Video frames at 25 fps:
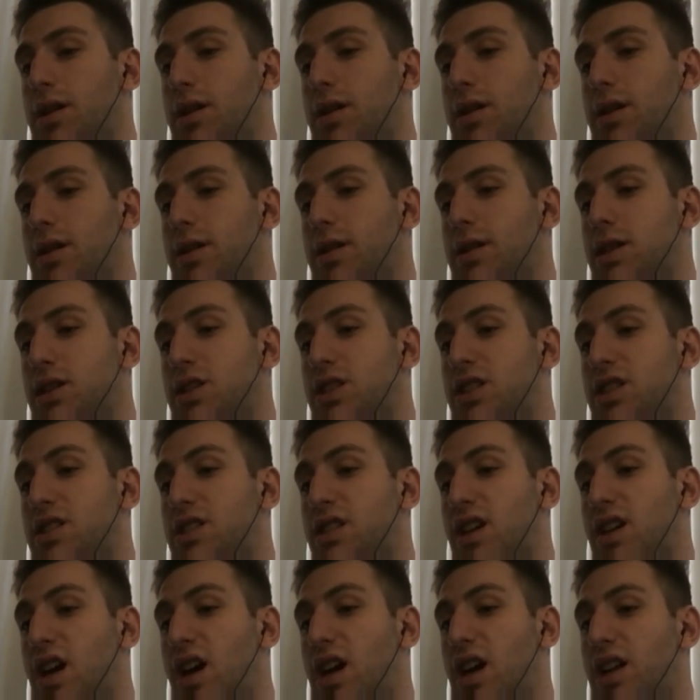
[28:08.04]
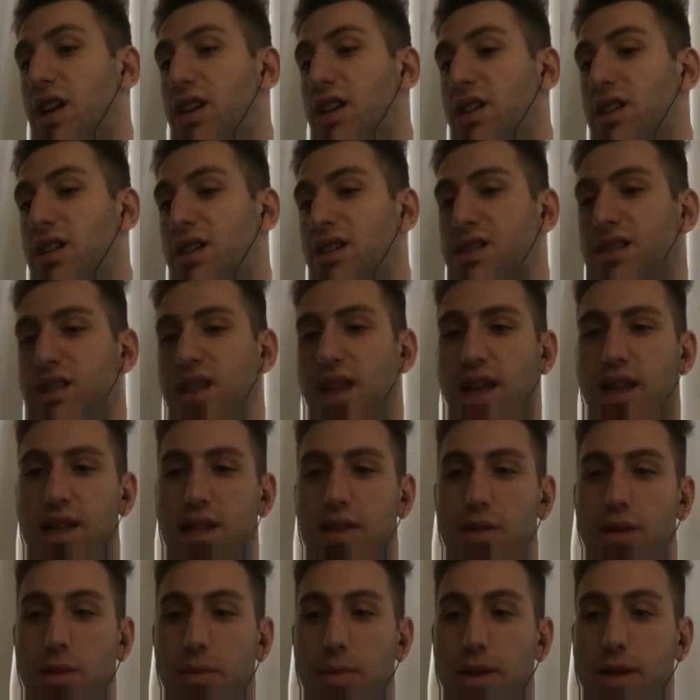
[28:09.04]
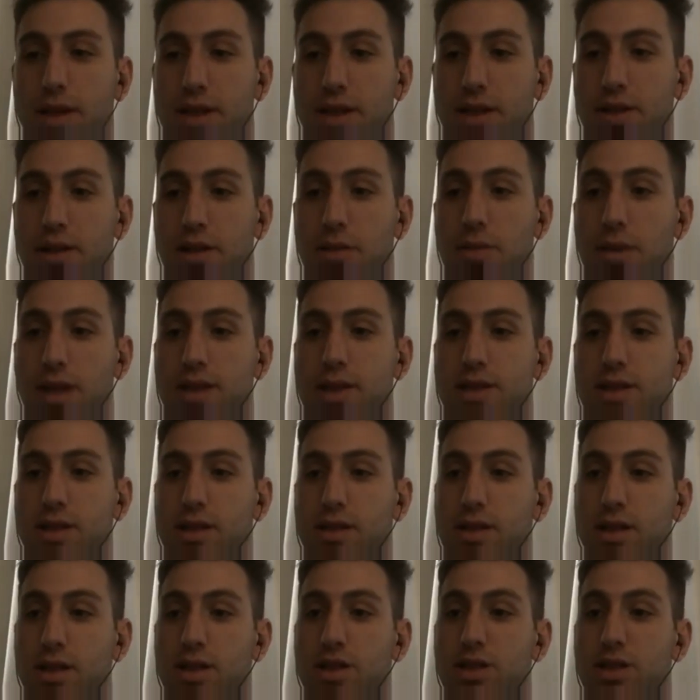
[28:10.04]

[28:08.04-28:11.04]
just understanding of the material and basically